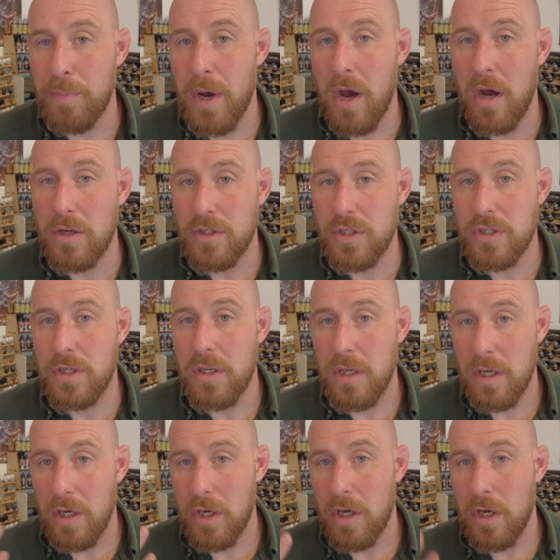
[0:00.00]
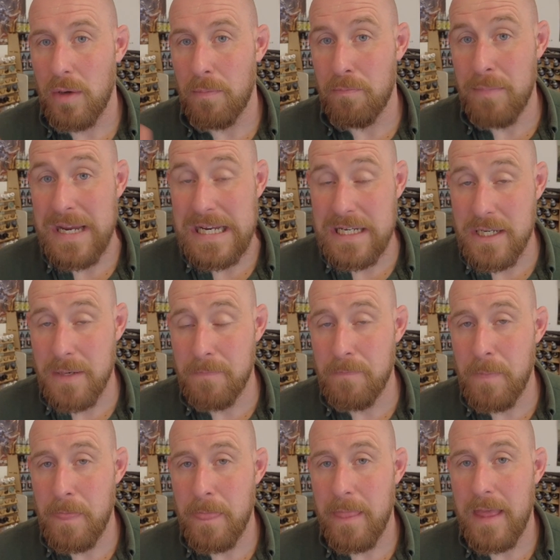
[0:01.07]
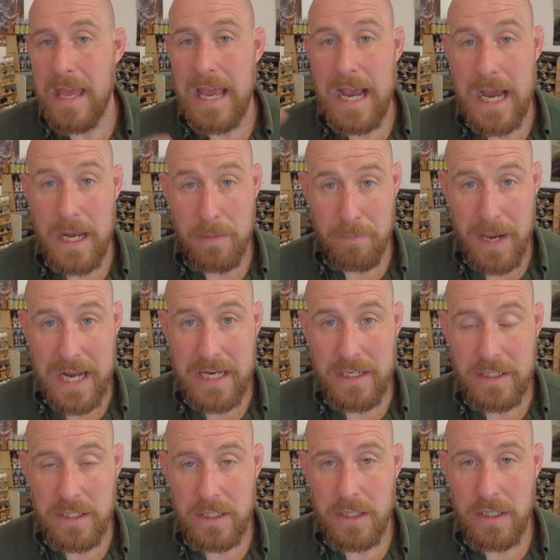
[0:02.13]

parts medium and paint.